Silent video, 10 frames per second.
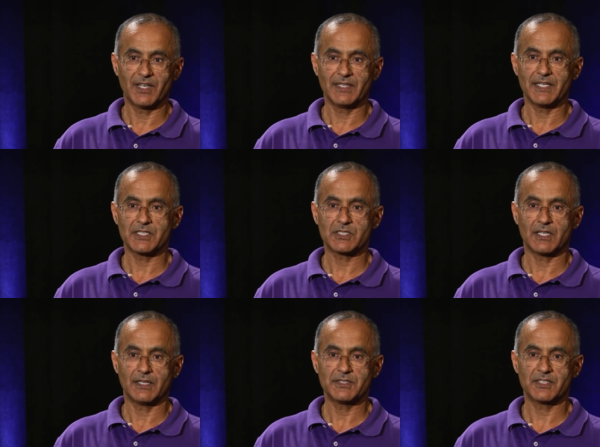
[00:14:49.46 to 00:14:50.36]
done is,
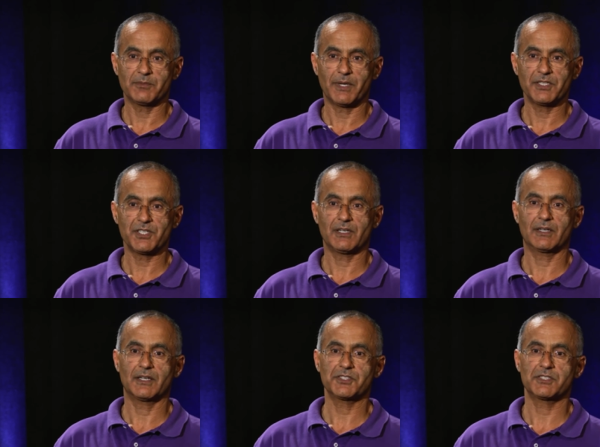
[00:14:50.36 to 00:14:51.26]
instead of punishing
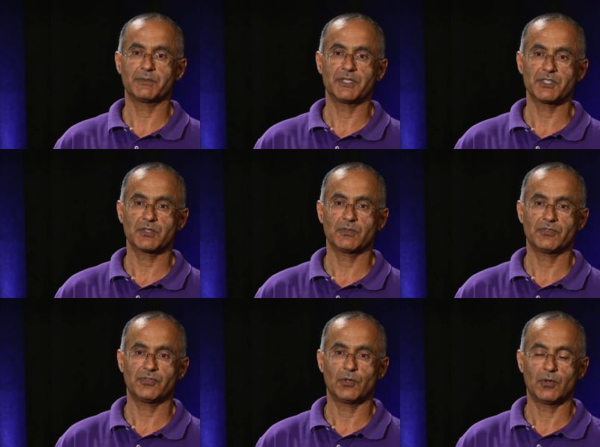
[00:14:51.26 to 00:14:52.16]
our customers
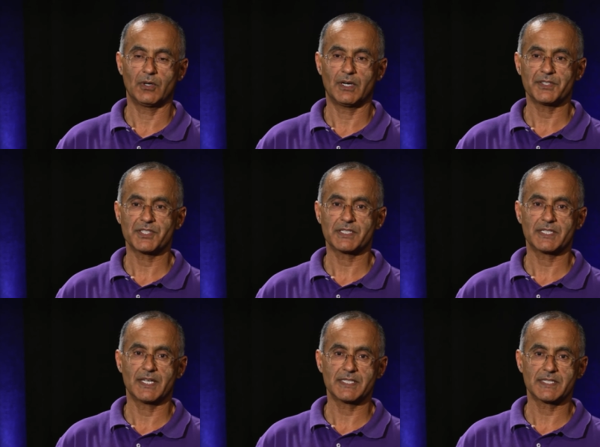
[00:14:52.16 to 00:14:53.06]
for our
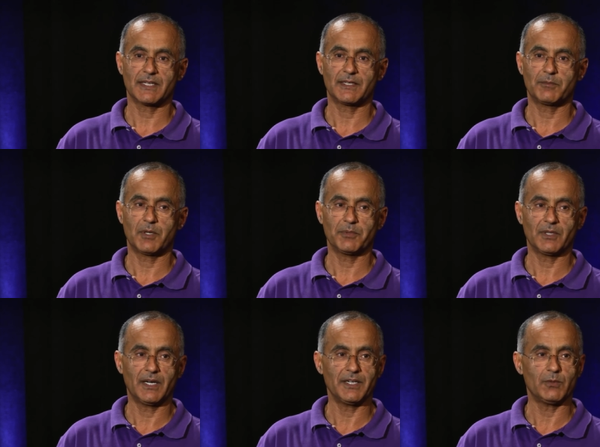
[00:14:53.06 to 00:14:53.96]
success and our
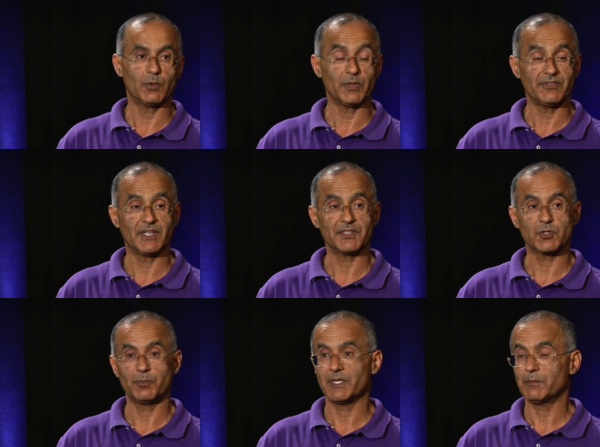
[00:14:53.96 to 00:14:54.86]
popularity, what we've done
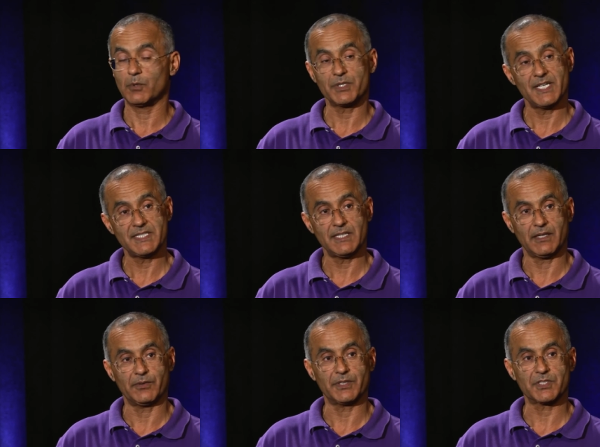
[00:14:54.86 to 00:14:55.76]
is opened up more
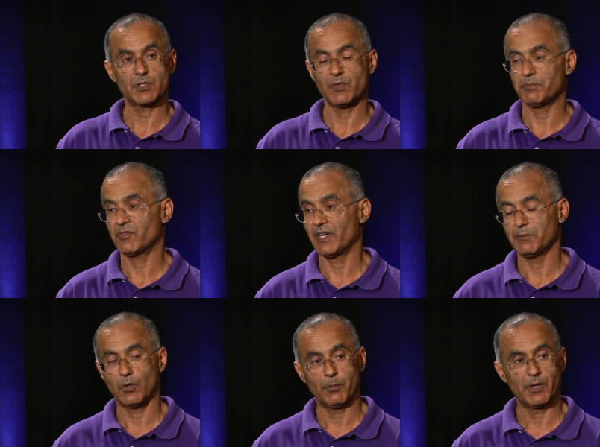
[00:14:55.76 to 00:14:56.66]
tasting areas. So we
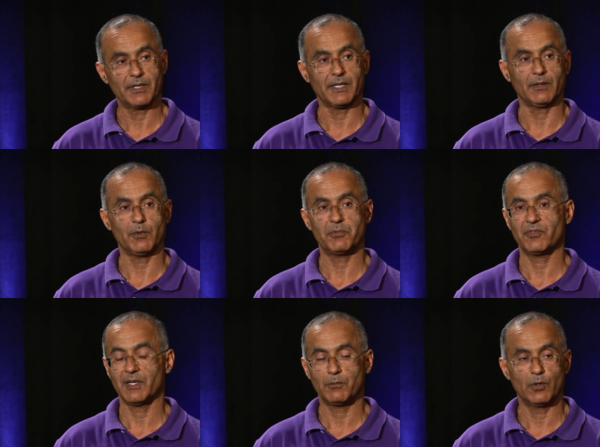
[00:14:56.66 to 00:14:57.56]
provide more parking, we
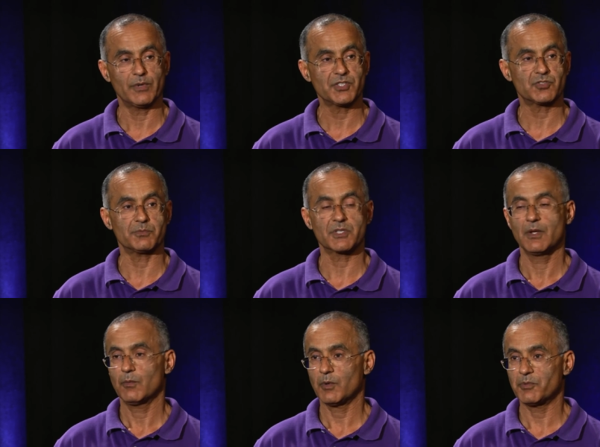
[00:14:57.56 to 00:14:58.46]
provide more restrooms,
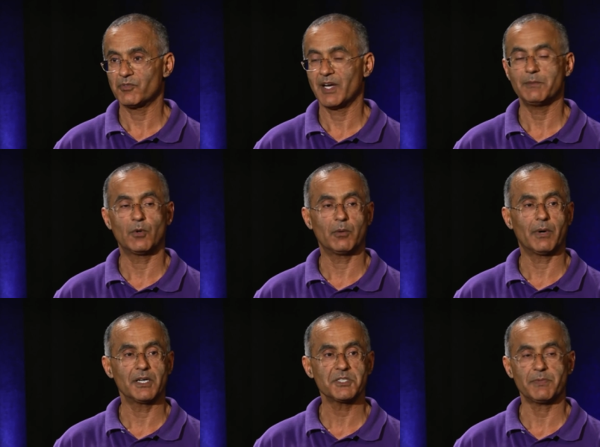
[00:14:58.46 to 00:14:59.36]
we provide more
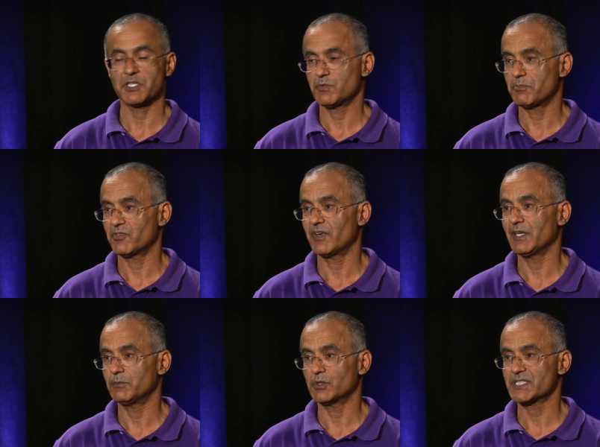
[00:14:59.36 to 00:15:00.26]
bar space, we
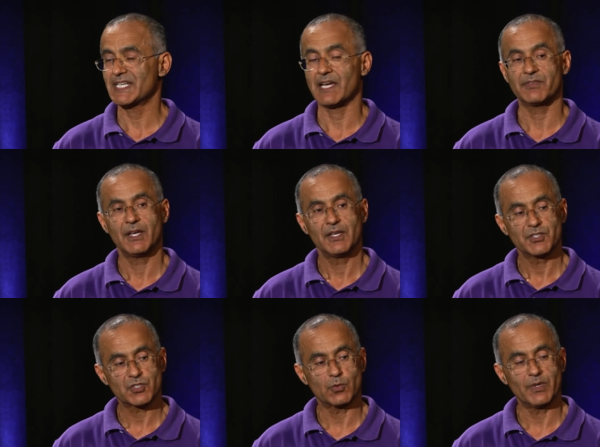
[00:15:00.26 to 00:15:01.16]
provide more staff.
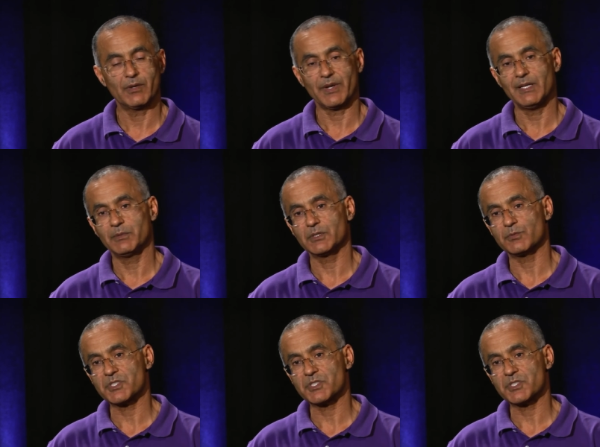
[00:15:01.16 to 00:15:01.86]
So we are able to